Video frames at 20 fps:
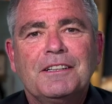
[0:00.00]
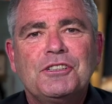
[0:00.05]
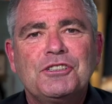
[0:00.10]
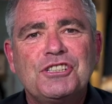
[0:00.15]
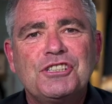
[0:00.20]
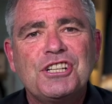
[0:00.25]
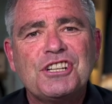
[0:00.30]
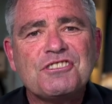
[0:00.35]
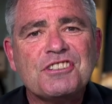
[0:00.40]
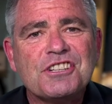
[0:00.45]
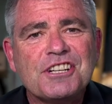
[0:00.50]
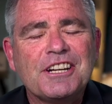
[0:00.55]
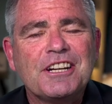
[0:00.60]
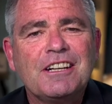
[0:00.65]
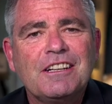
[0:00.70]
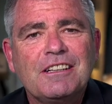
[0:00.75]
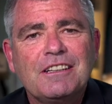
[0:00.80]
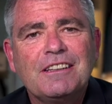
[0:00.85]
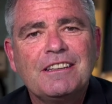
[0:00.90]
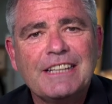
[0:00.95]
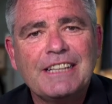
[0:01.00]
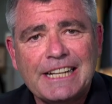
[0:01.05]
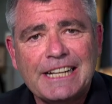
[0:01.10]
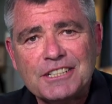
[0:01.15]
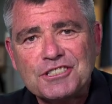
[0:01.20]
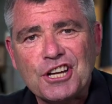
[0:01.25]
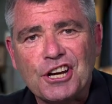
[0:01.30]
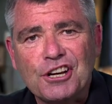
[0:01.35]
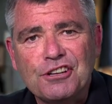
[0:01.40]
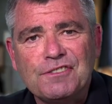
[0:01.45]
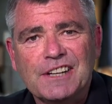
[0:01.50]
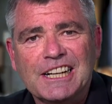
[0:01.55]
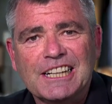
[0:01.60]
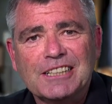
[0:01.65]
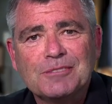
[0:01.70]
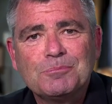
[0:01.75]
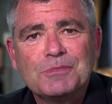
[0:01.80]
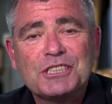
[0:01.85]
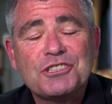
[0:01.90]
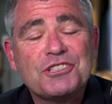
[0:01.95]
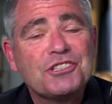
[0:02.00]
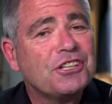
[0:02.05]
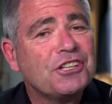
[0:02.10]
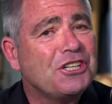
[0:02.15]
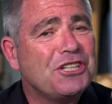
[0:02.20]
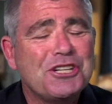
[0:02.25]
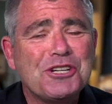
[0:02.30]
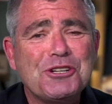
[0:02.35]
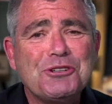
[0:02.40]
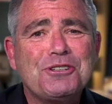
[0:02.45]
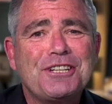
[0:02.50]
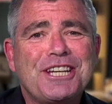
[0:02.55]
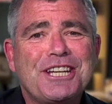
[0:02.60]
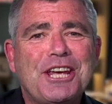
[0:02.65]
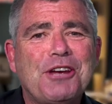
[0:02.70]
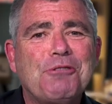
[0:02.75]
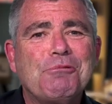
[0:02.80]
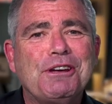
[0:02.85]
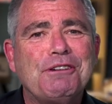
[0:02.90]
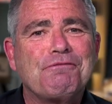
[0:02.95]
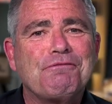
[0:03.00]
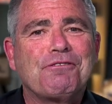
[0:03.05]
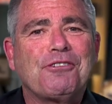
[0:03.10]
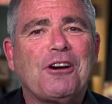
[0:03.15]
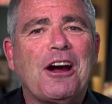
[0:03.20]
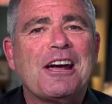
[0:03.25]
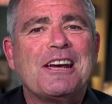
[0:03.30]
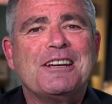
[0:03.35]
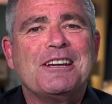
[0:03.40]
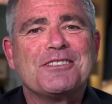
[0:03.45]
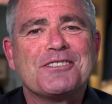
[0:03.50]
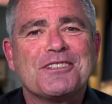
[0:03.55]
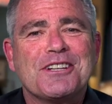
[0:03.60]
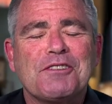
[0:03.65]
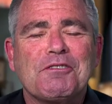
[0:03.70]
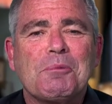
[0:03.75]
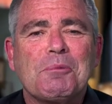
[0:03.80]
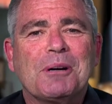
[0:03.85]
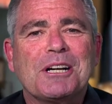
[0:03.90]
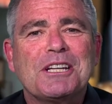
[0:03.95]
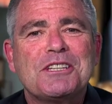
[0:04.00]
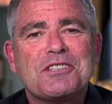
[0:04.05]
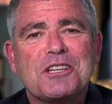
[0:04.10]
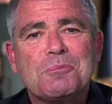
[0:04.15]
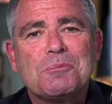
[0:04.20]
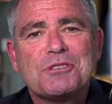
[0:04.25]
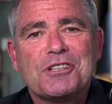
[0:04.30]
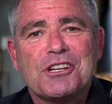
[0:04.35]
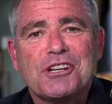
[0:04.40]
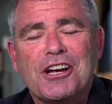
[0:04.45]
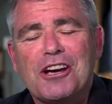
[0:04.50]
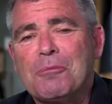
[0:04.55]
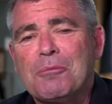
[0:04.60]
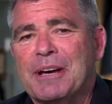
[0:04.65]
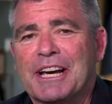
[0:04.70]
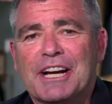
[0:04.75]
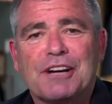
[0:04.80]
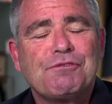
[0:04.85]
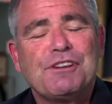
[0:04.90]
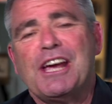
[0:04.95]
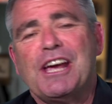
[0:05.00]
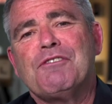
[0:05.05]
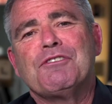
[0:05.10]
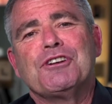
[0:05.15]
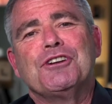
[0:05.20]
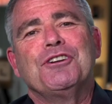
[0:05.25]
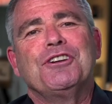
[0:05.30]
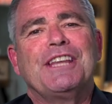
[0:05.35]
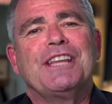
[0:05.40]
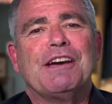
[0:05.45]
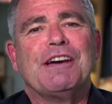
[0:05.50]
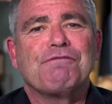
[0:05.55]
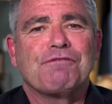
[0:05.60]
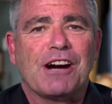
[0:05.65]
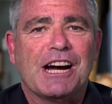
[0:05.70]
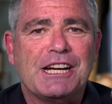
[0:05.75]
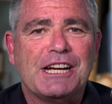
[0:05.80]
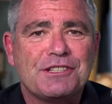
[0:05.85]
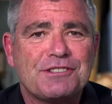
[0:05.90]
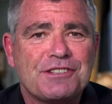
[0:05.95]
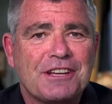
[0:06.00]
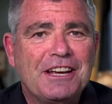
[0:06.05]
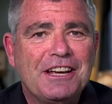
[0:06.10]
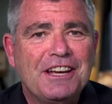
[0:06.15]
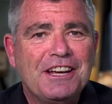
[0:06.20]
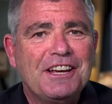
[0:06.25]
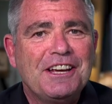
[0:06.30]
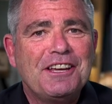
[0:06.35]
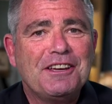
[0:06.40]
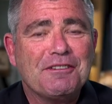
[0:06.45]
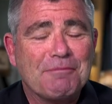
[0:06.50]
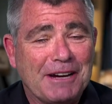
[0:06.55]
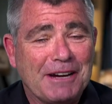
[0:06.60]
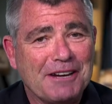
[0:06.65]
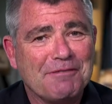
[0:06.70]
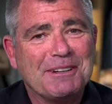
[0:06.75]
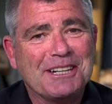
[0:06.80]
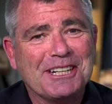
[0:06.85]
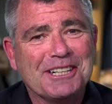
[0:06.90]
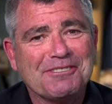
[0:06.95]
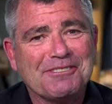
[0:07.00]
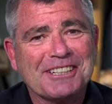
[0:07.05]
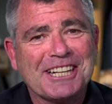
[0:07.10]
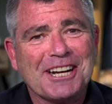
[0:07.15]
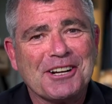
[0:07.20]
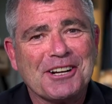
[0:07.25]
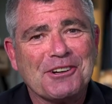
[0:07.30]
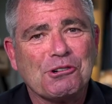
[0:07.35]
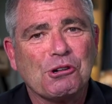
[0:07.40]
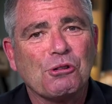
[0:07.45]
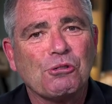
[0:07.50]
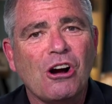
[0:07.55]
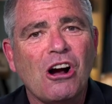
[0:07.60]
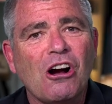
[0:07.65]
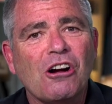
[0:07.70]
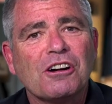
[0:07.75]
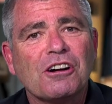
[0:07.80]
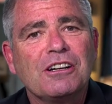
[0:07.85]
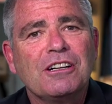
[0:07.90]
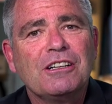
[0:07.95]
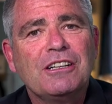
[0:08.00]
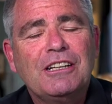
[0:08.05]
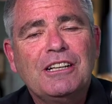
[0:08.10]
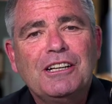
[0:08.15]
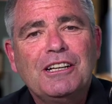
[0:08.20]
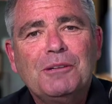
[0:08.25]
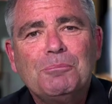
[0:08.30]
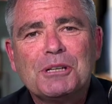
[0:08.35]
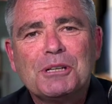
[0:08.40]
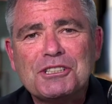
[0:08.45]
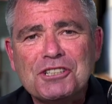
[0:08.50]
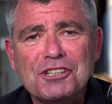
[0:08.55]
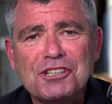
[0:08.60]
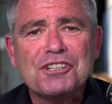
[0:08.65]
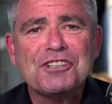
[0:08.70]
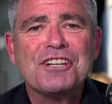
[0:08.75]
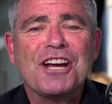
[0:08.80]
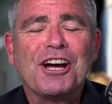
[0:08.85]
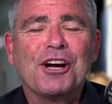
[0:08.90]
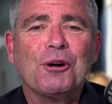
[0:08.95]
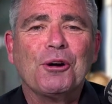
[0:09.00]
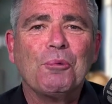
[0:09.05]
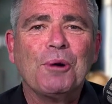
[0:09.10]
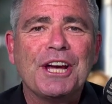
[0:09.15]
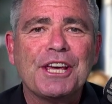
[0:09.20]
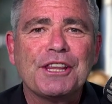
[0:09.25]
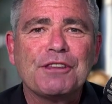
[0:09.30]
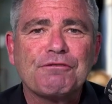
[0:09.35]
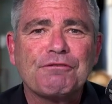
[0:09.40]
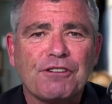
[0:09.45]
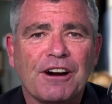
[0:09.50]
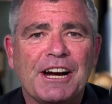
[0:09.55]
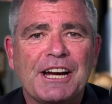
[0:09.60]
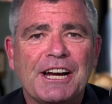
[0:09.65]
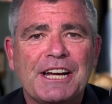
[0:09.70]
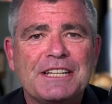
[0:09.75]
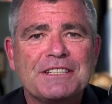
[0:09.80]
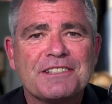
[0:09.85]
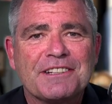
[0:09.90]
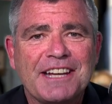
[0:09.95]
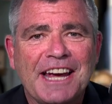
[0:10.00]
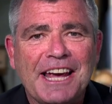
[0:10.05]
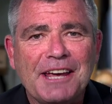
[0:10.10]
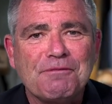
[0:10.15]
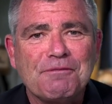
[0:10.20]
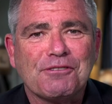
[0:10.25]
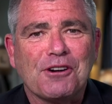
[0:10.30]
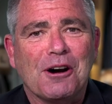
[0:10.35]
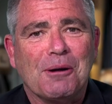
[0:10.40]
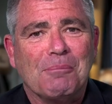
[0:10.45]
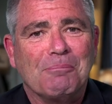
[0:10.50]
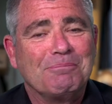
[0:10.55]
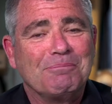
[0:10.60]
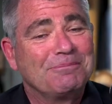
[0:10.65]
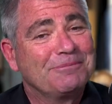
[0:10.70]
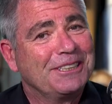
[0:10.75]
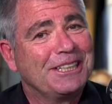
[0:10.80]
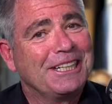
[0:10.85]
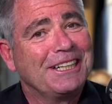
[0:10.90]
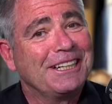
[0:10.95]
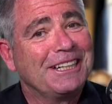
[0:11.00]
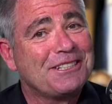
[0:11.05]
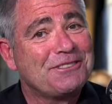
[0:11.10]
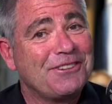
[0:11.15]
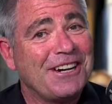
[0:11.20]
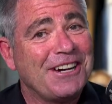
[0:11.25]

Jessica, then Tova. It's the new Kiwi phrase that everybody seems to know about. If you haven't heard that phrase, you may have been living under a rock. But did you know where the phrase came from? Well, let's